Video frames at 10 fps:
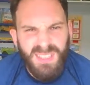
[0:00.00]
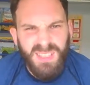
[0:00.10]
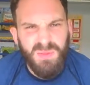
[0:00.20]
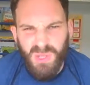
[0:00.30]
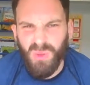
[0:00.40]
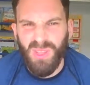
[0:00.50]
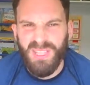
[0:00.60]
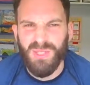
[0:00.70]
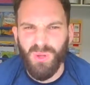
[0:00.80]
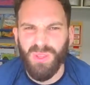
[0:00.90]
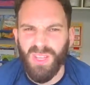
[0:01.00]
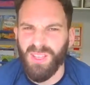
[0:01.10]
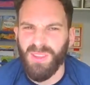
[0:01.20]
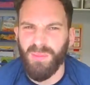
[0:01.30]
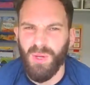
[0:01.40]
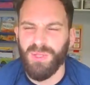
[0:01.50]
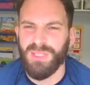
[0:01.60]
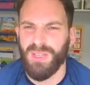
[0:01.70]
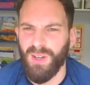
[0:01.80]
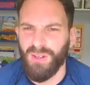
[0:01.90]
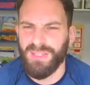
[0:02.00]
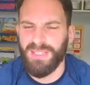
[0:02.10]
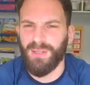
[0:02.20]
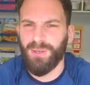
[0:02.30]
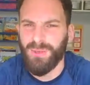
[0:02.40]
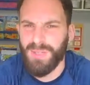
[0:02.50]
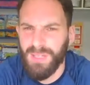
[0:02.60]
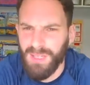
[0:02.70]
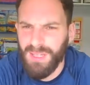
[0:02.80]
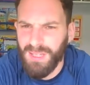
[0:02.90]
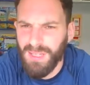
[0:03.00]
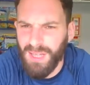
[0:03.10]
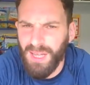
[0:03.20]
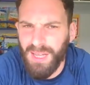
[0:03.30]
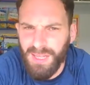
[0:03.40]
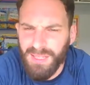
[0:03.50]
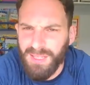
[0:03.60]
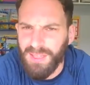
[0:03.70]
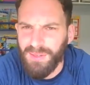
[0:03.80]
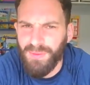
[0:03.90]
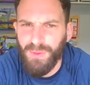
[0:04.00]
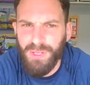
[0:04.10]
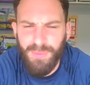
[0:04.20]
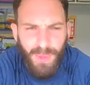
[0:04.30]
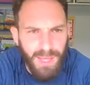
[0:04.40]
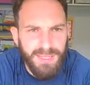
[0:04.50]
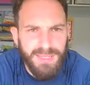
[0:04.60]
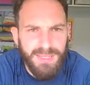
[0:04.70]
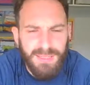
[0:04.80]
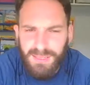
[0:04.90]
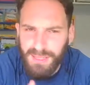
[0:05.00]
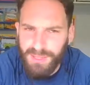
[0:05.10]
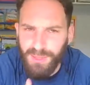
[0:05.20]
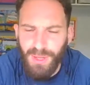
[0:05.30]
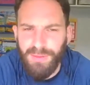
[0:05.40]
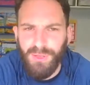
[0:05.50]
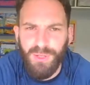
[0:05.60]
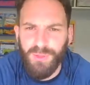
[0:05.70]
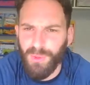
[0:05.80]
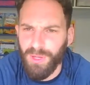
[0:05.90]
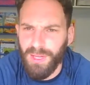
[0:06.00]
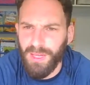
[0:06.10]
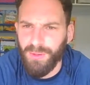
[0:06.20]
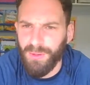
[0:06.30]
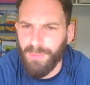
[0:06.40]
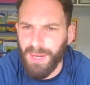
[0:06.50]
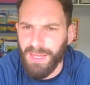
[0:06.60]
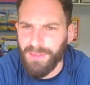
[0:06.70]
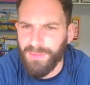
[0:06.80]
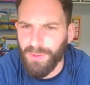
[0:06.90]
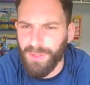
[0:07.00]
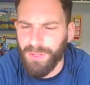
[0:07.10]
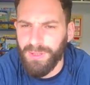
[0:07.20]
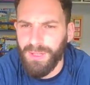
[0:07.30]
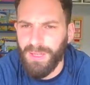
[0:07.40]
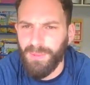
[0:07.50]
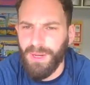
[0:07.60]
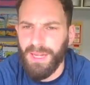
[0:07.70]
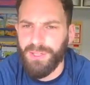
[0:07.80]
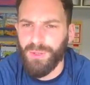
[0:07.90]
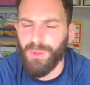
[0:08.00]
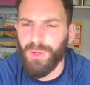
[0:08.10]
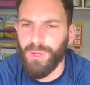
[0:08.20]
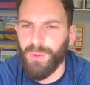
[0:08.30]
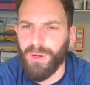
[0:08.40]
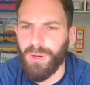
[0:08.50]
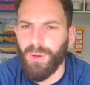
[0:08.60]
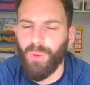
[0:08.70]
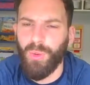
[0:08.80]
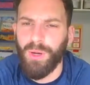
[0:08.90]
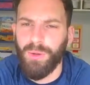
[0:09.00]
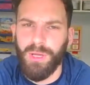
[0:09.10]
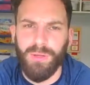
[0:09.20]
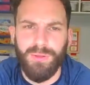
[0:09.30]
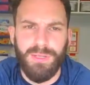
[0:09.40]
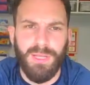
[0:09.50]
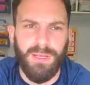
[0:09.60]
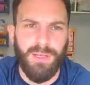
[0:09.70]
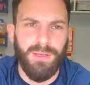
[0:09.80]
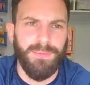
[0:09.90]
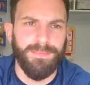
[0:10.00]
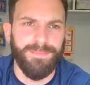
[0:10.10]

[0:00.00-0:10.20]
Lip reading: Sure, that's not the most ideal thing for you, but I do have a good workout planned for you. I'm glad you are all well, girls. Thank you.